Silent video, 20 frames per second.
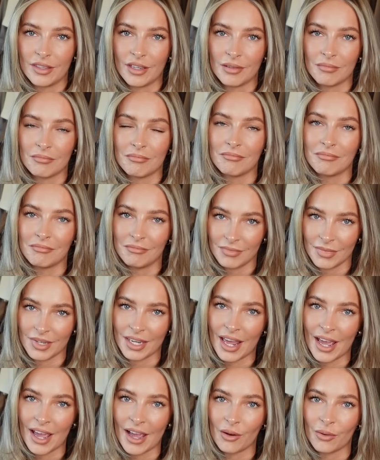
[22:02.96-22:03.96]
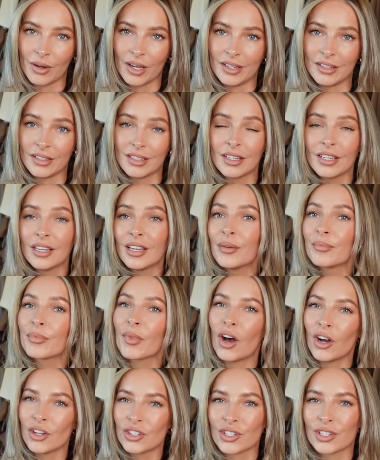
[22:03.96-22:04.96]
them now, and
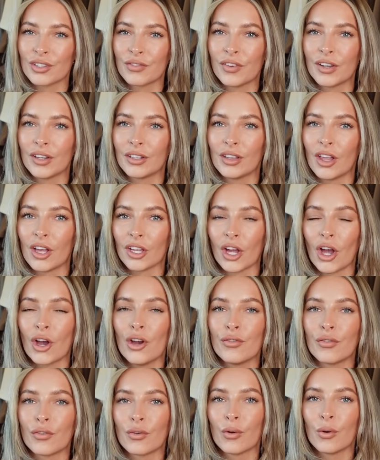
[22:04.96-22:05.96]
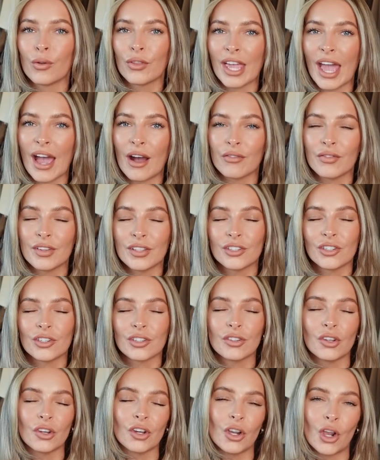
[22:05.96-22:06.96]
I just feel like overall the outfits
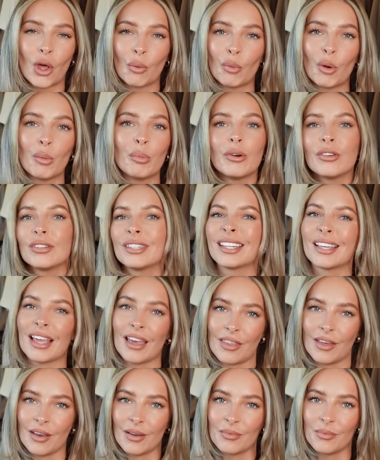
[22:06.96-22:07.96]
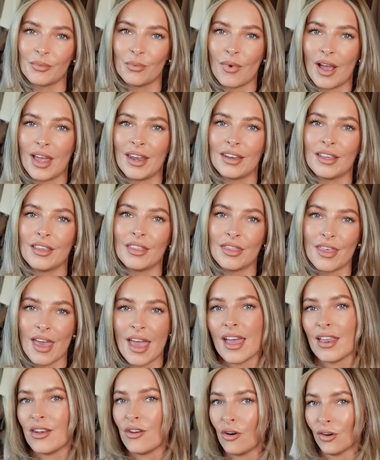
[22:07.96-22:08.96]
just look a lot more put together when
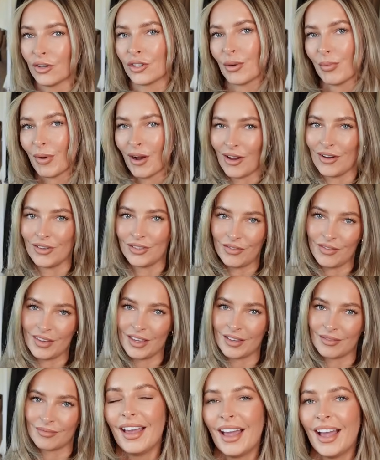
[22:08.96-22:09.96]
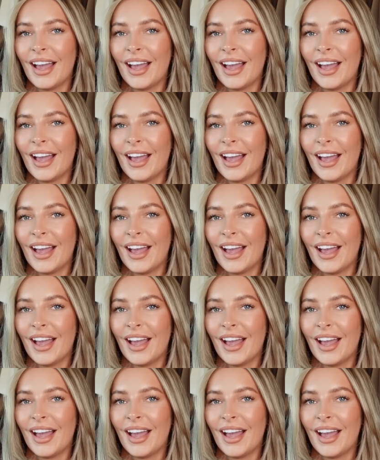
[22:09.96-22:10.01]
they're not a part of it.